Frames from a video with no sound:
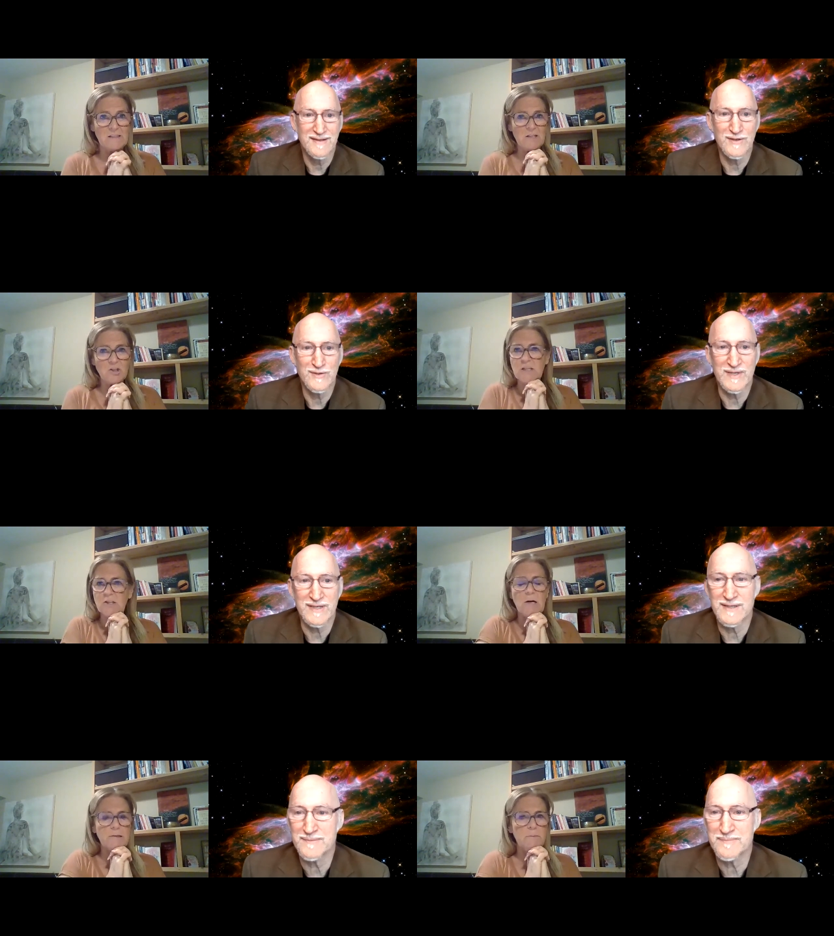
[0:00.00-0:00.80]
Speaker 1: Oh she
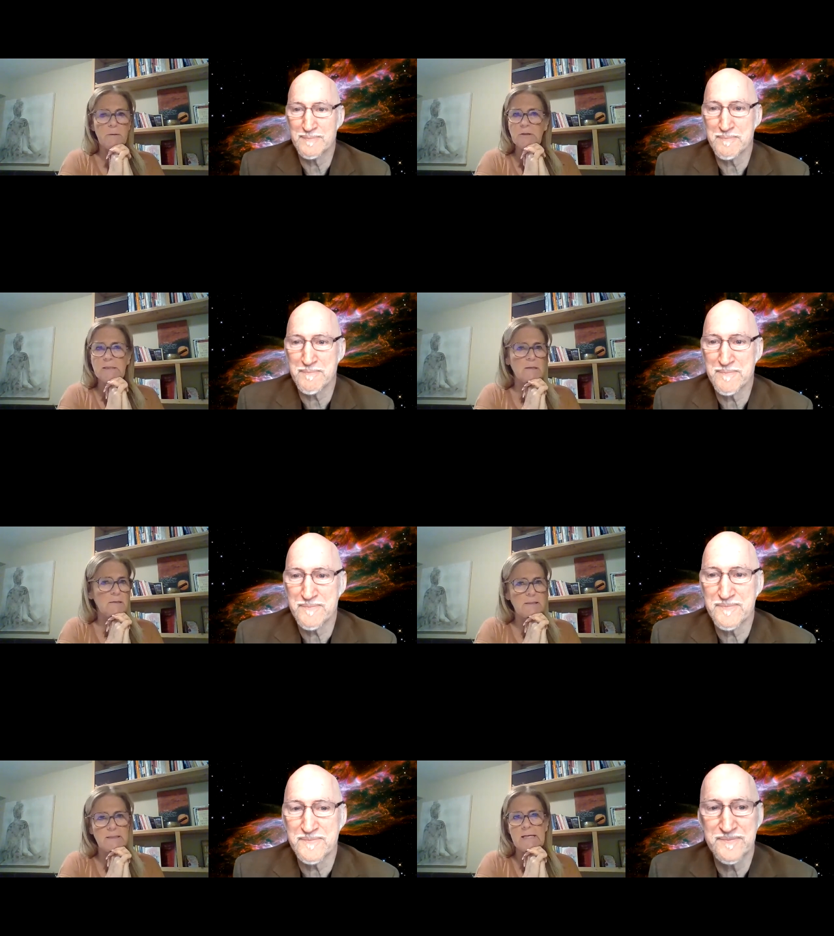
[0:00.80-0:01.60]
talks God. about it to
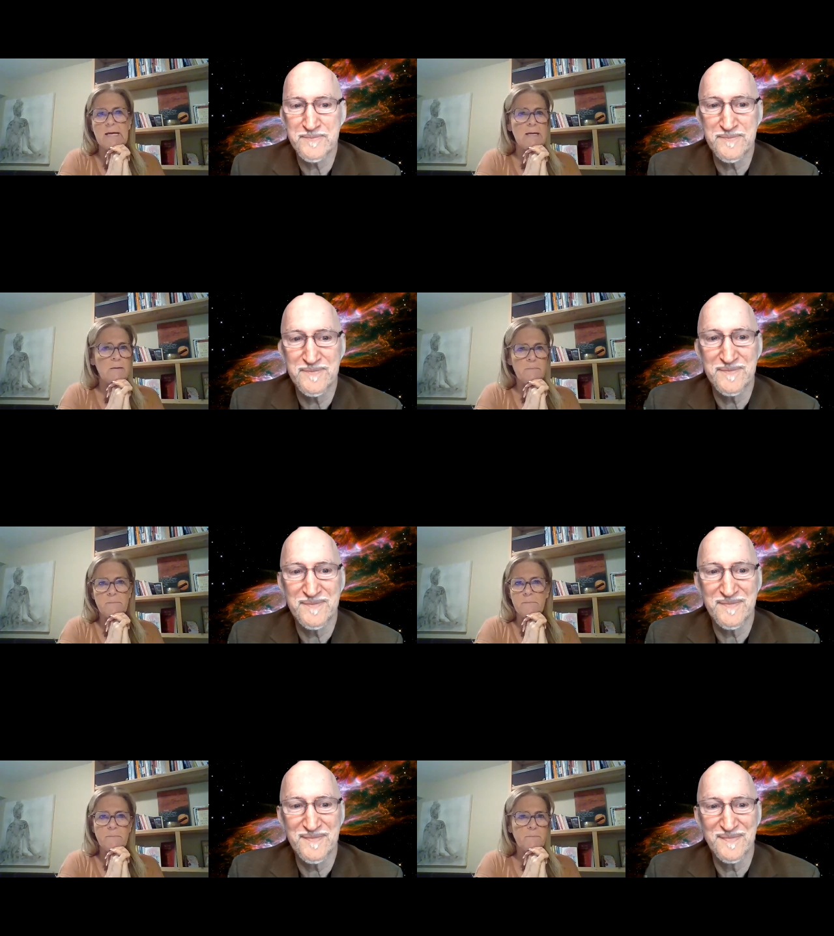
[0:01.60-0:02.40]
this day.
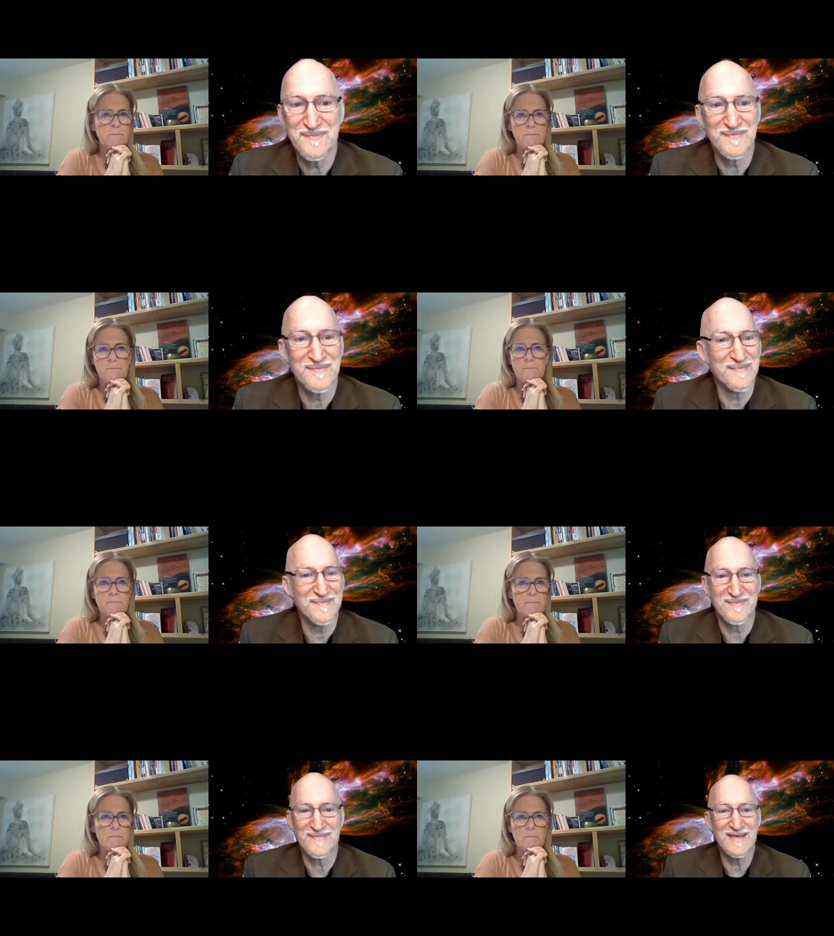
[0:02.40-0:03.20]

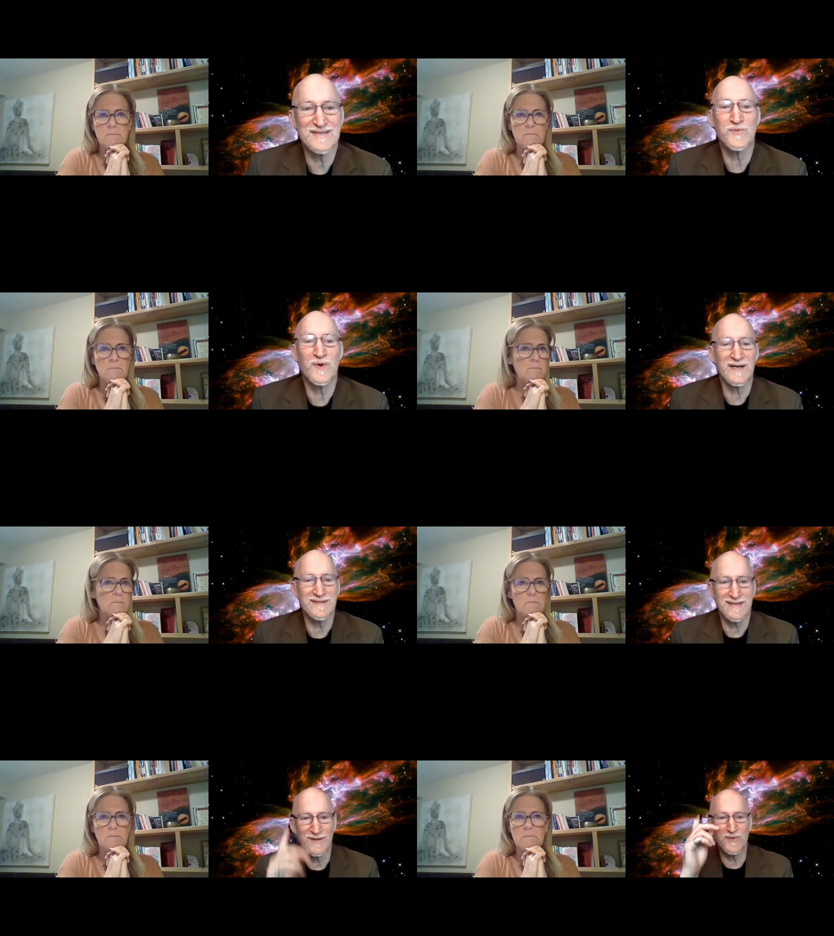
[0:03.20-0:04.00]
Speaker 2: That's
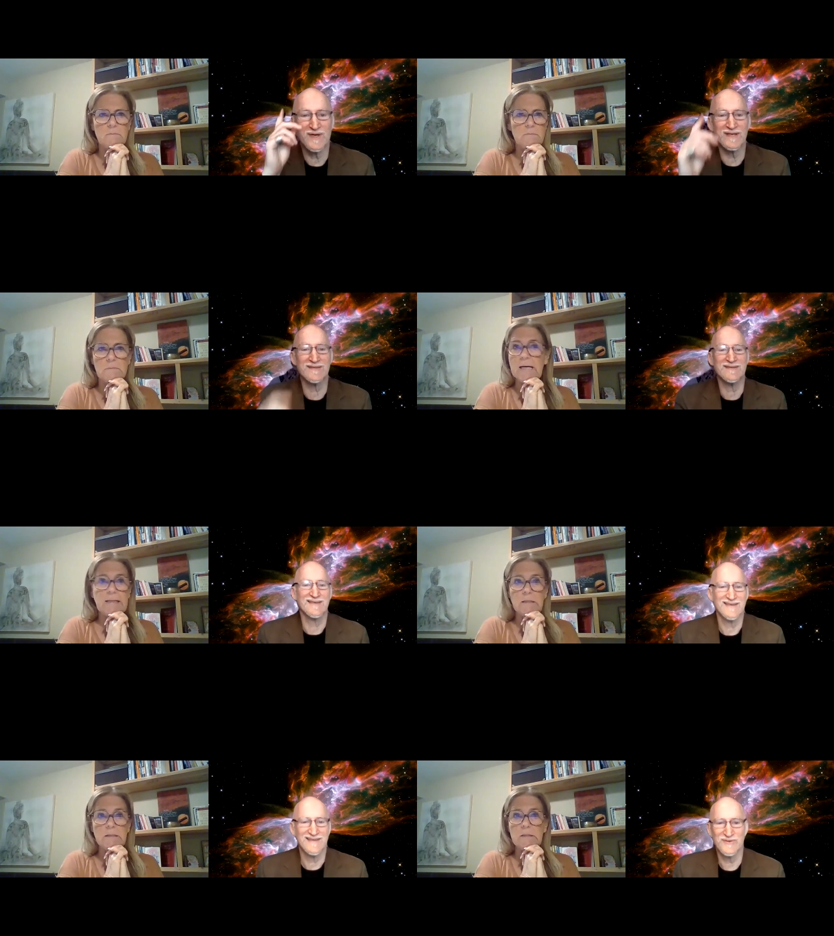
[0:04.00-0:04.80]
wild. They have one,
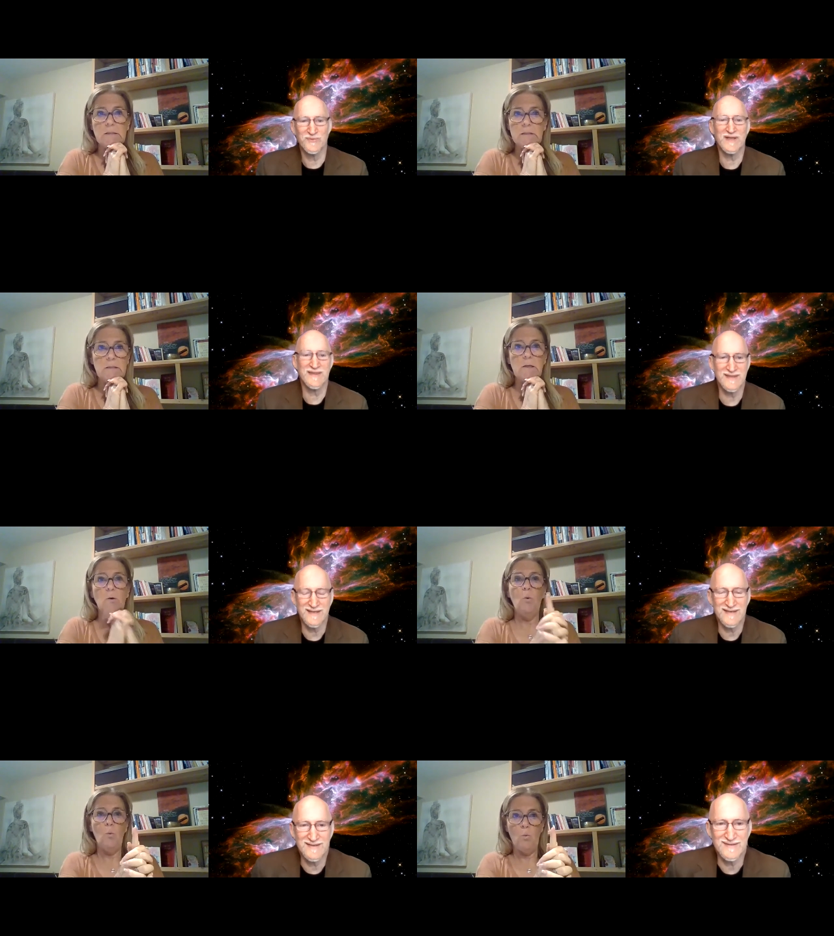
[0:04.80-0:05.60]
one
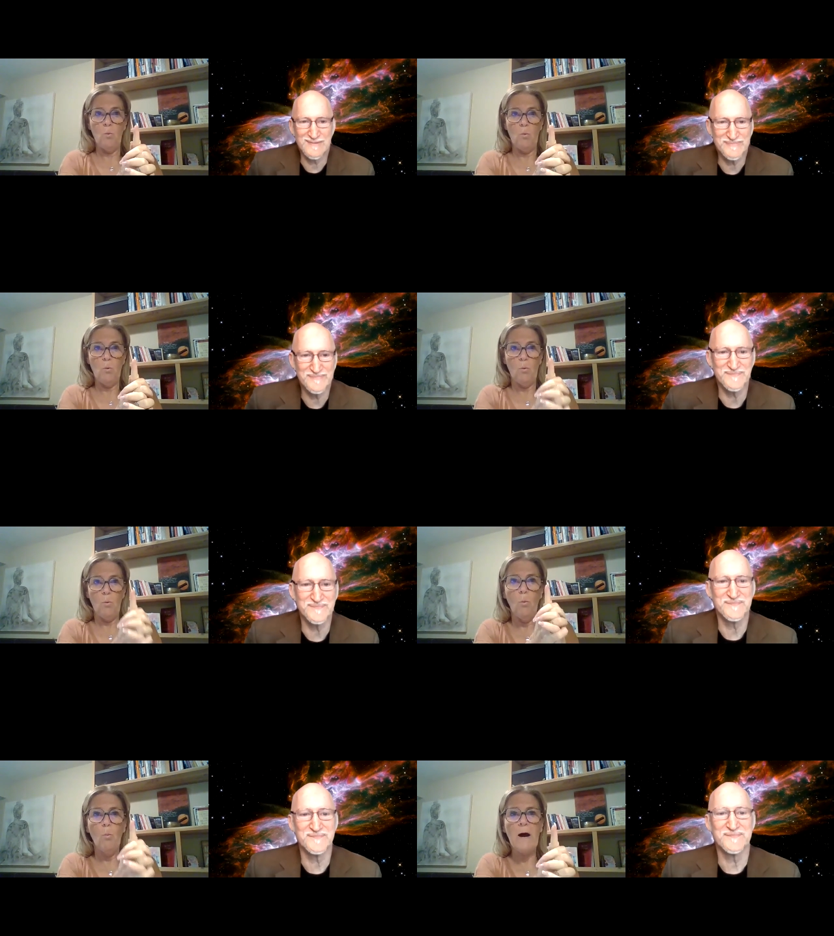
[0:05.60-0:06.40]
thing can.
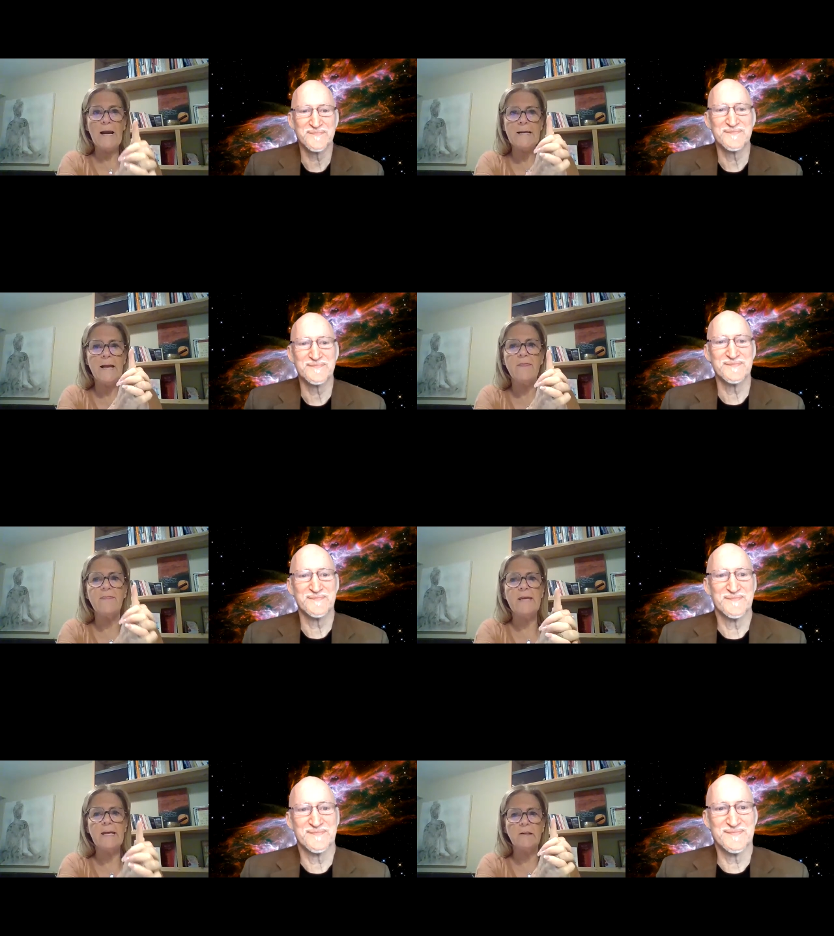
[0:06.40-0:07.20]
Speaker 1: One
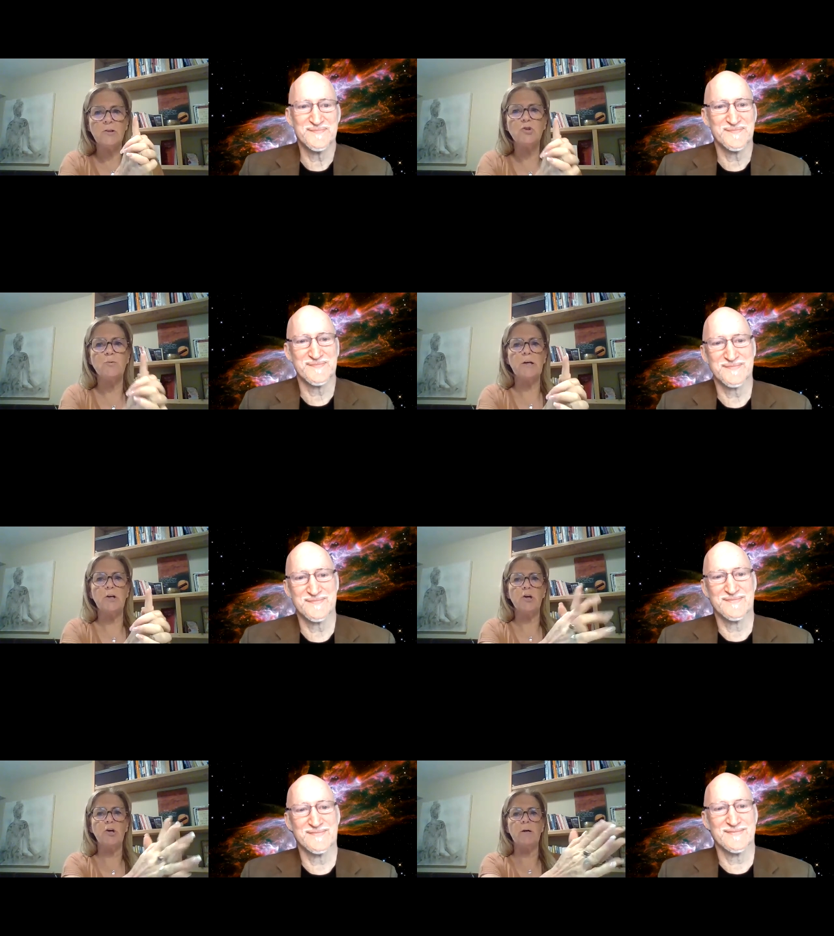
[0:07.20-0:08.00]
thing
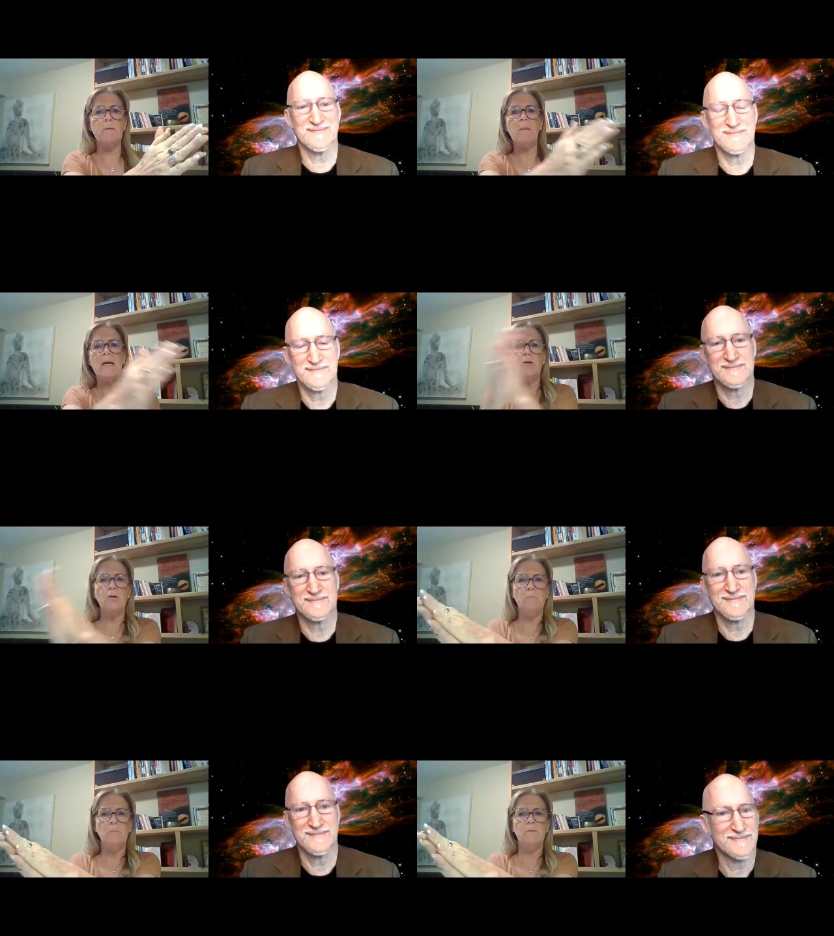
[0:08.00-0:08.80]
triggered her and made
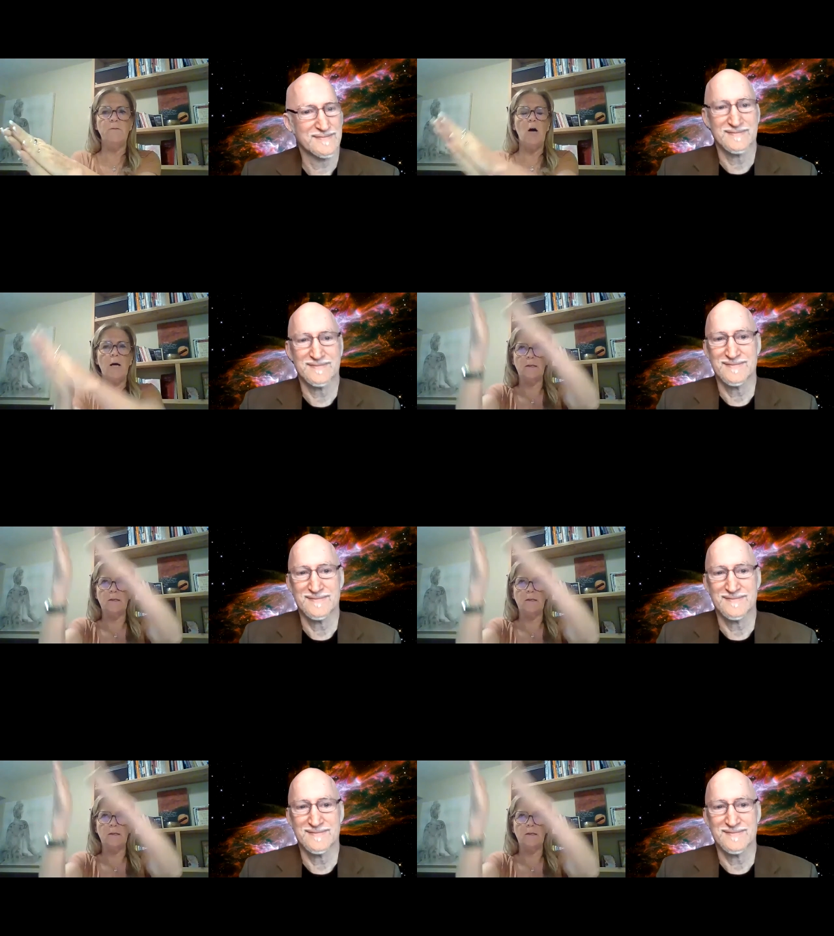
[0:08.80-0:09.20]
her move on.